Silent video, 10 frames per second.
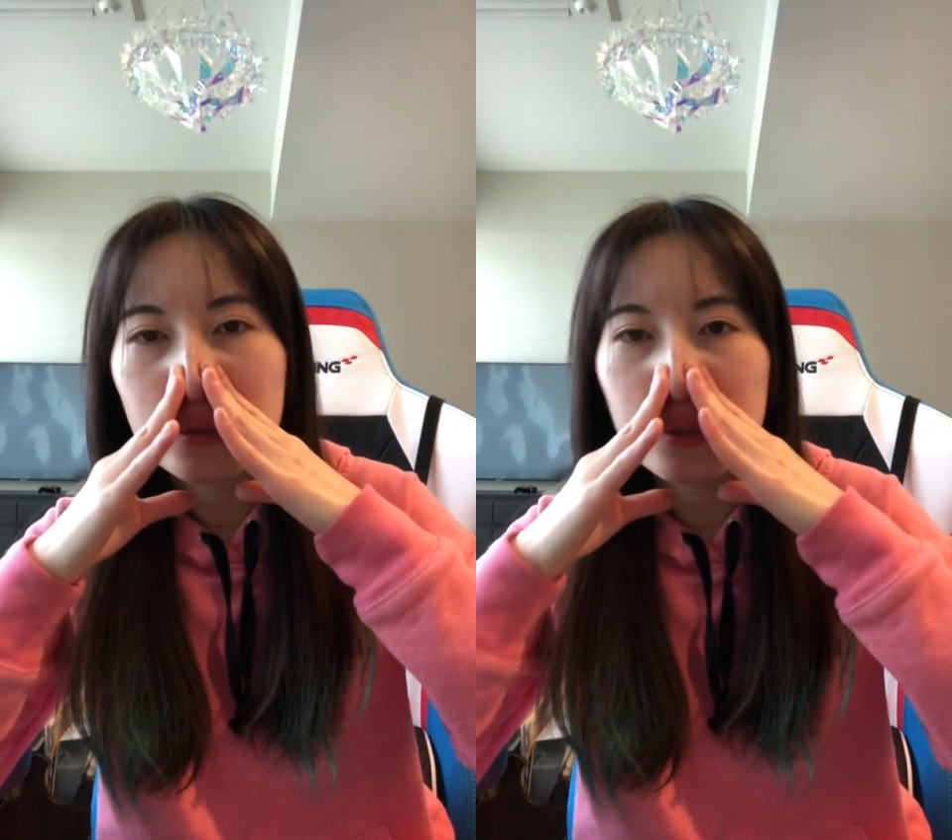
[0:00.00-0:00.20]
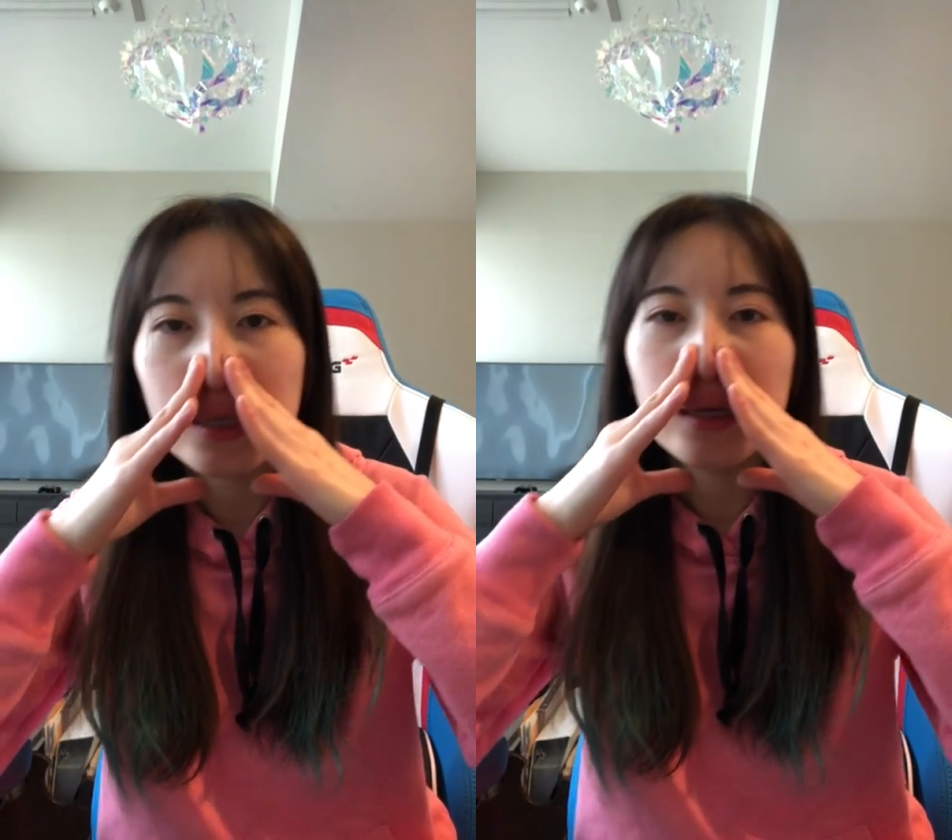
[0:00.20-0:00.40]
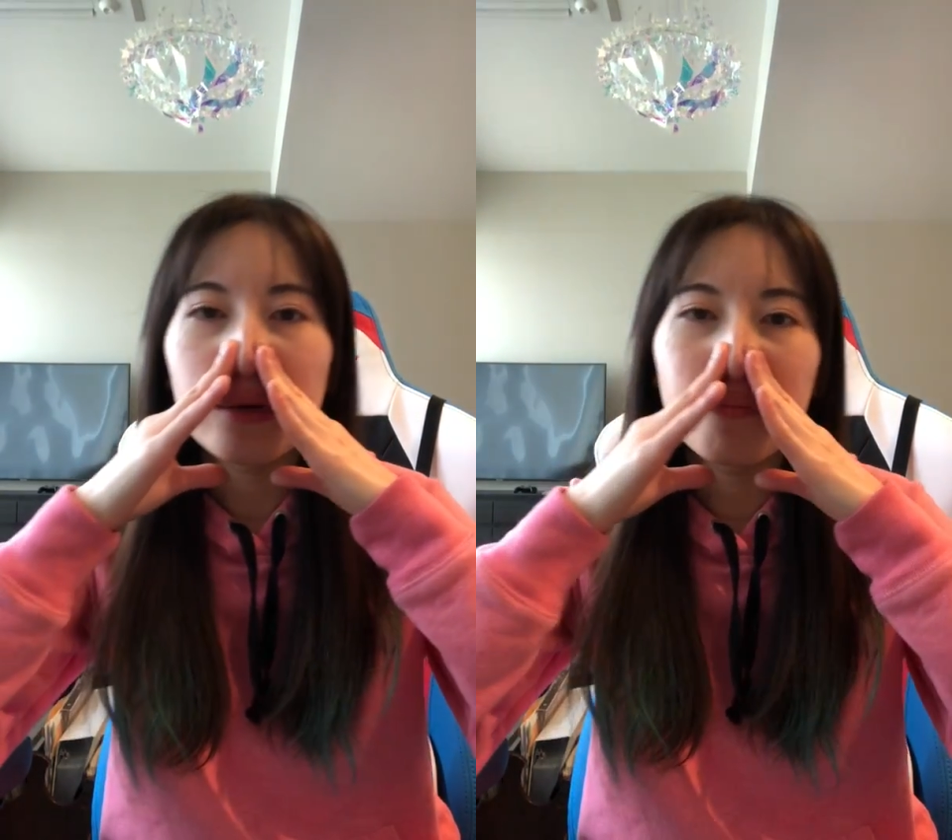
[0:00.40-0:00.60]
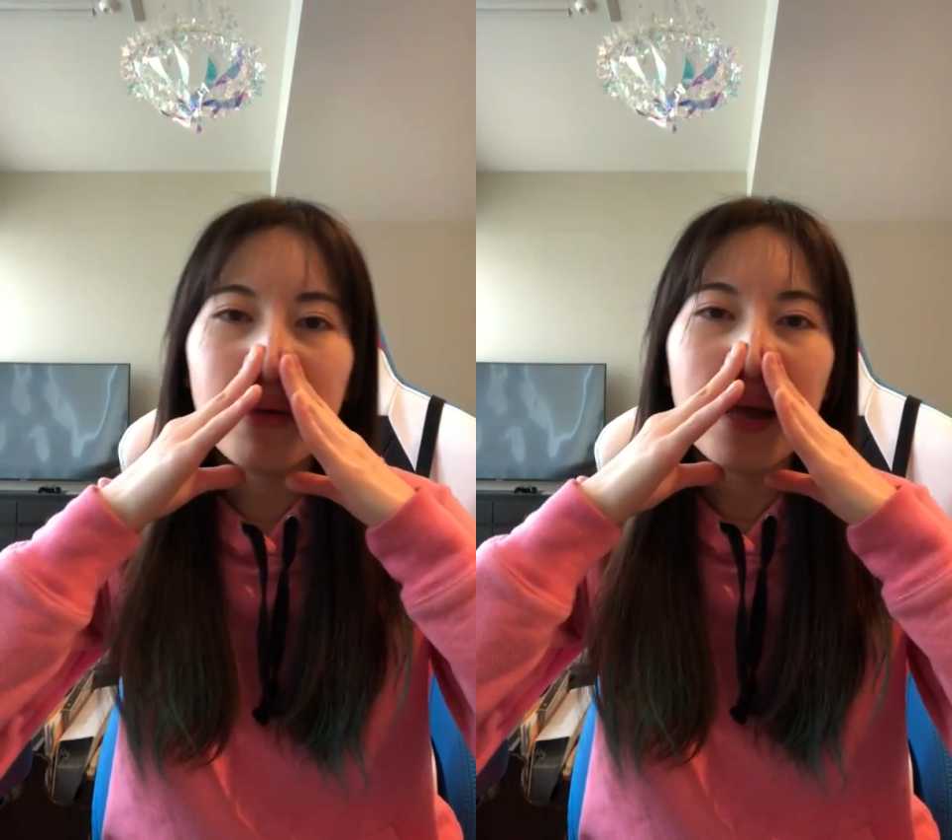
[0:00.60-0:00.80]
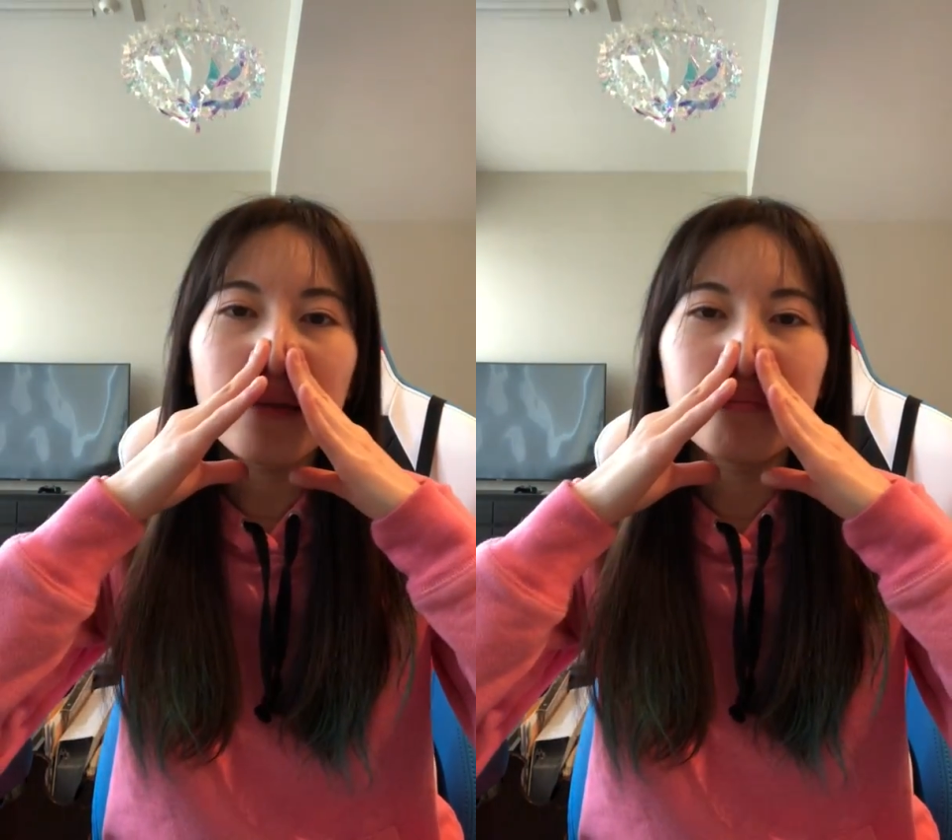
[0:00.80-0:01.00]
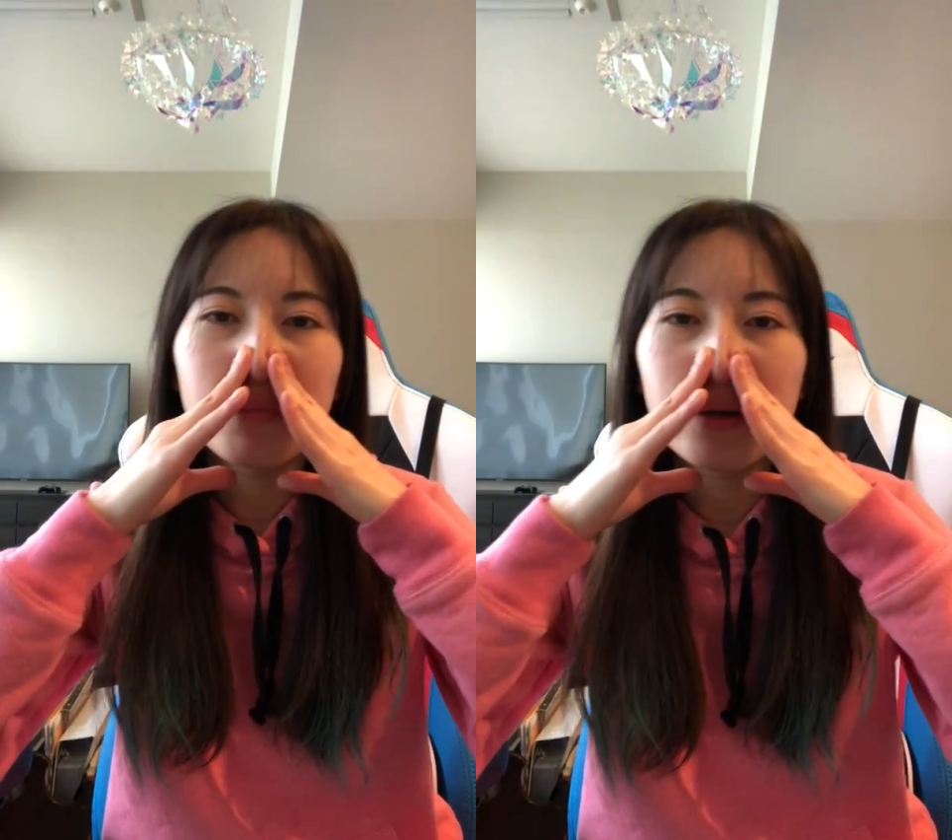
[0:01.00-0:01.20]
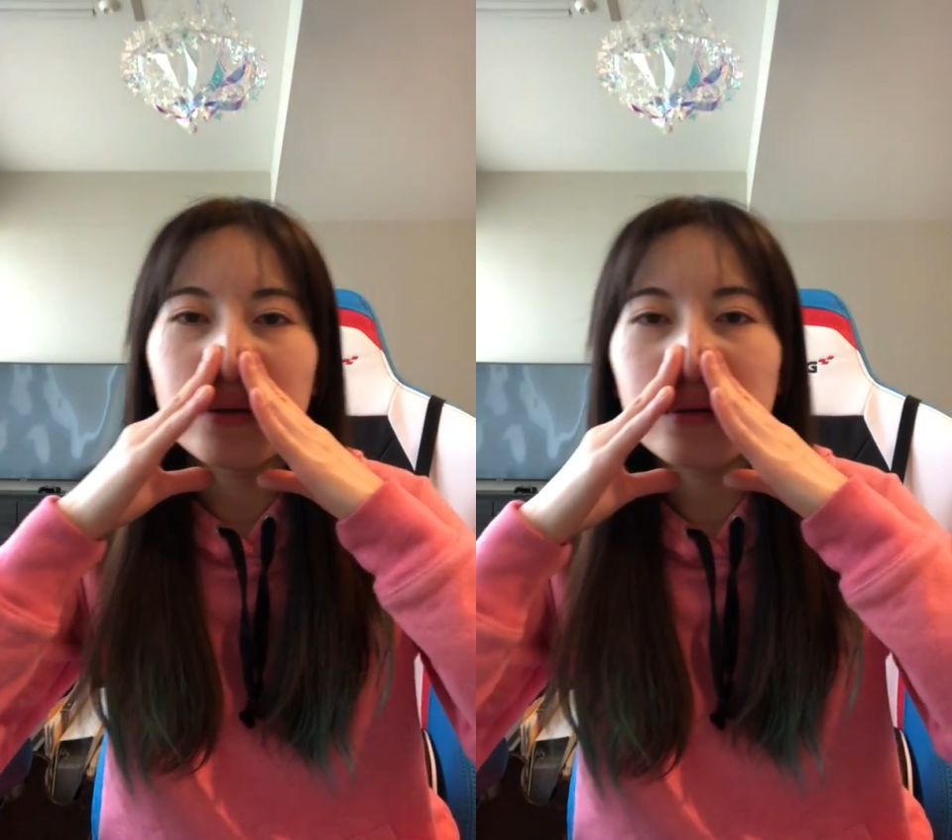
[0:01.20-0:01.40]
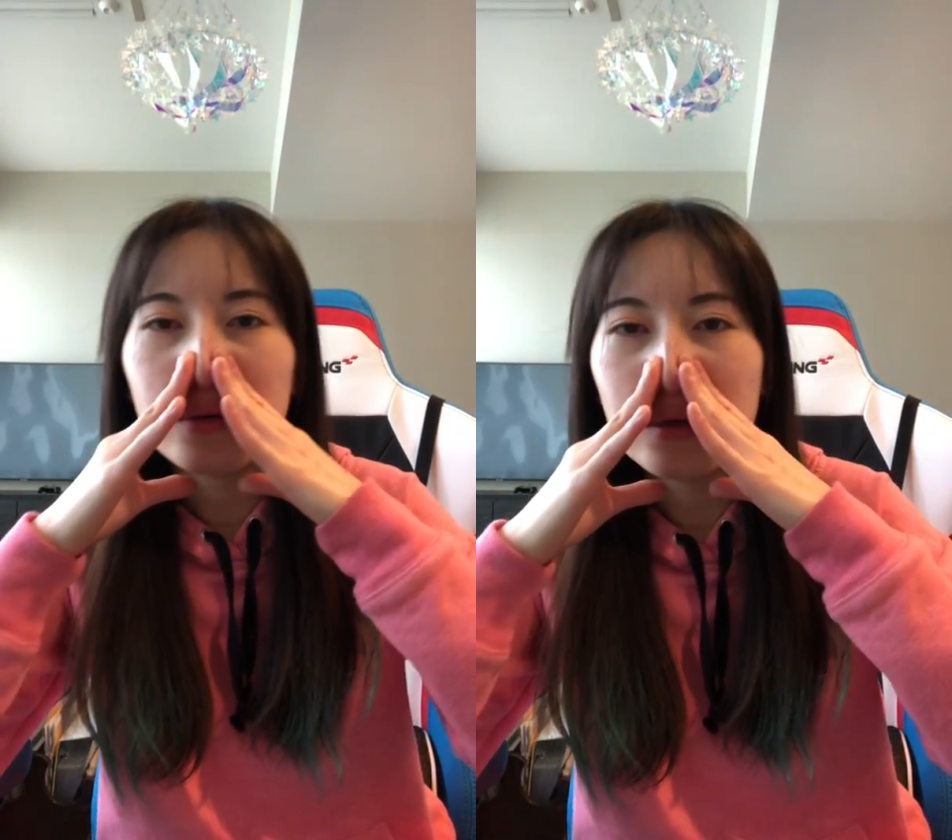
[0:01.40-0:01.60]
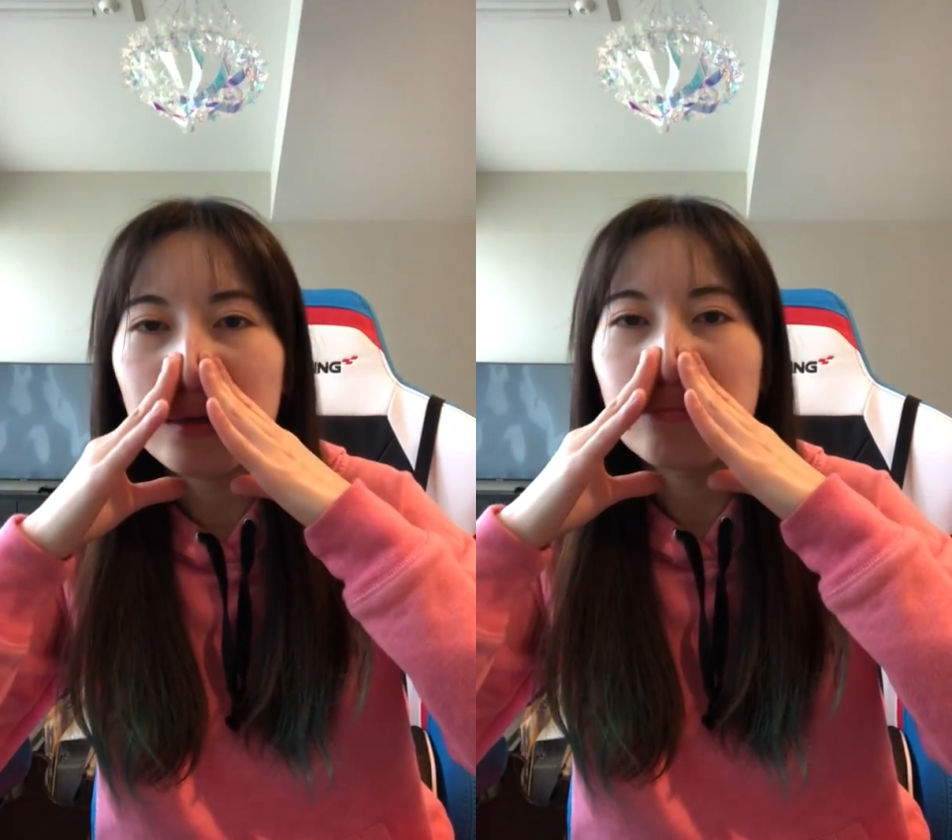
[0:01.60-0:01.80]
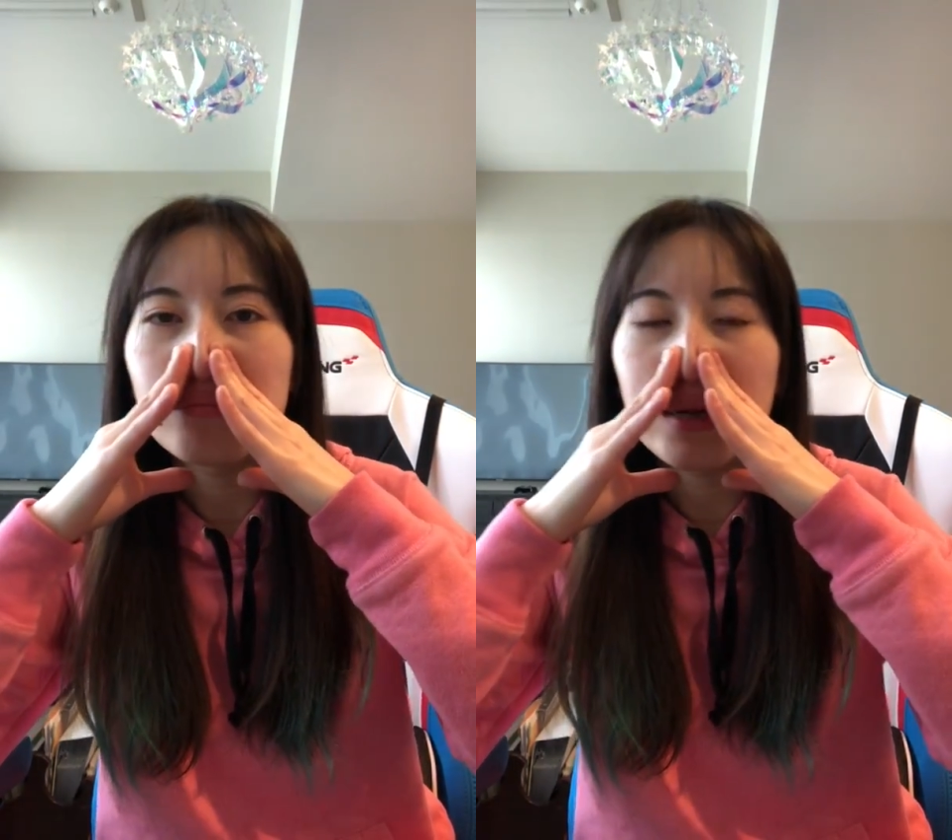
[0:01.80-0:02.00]
sticky bubble
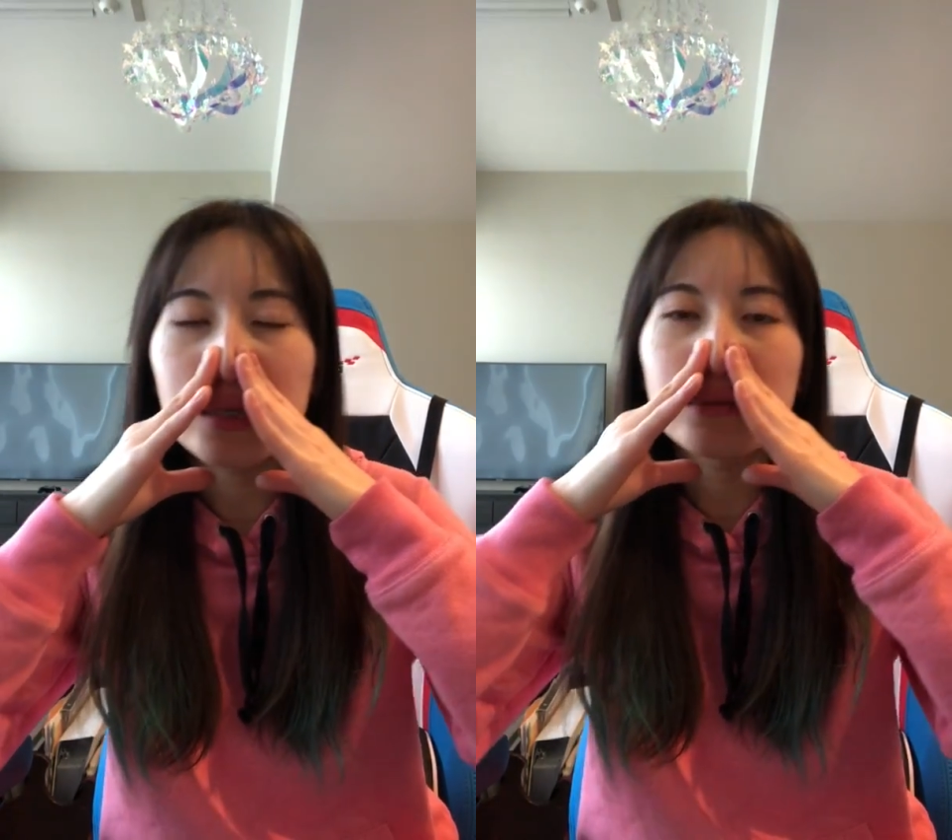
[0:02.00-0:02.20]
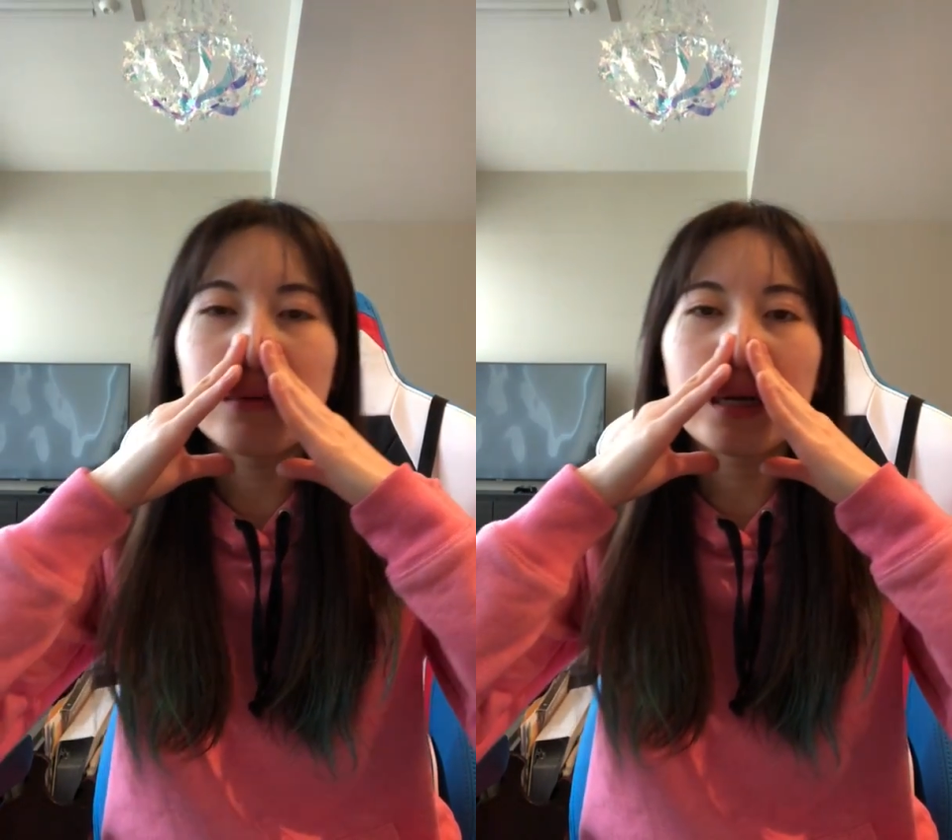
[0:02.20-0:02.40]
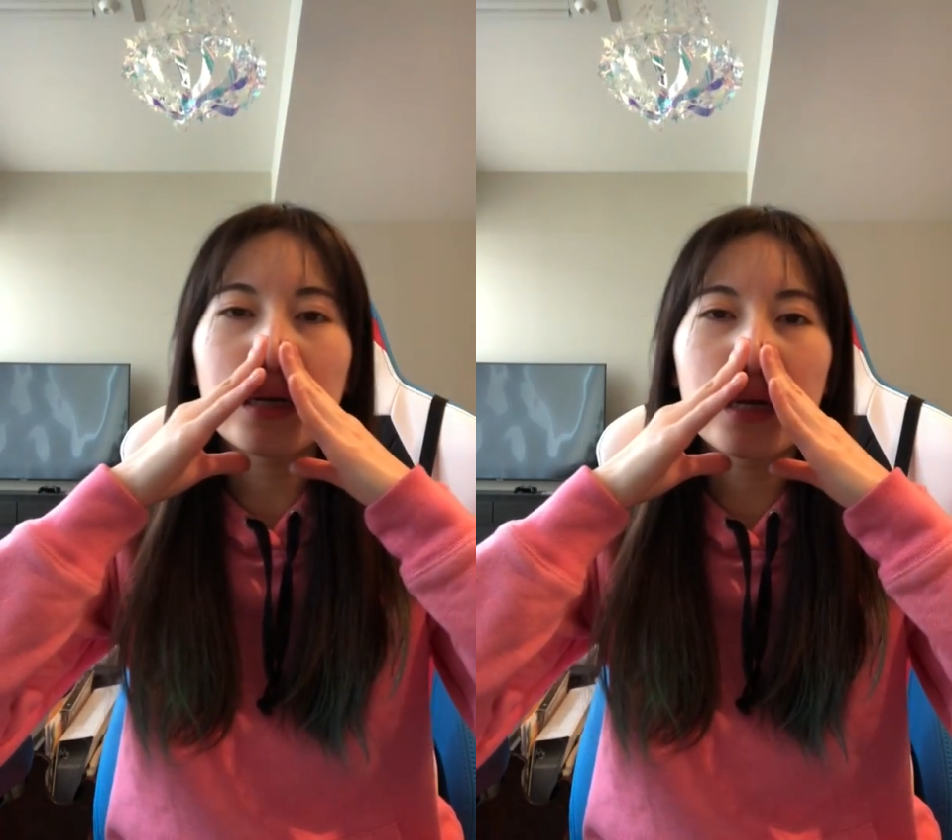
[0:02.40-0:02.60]
gum makes my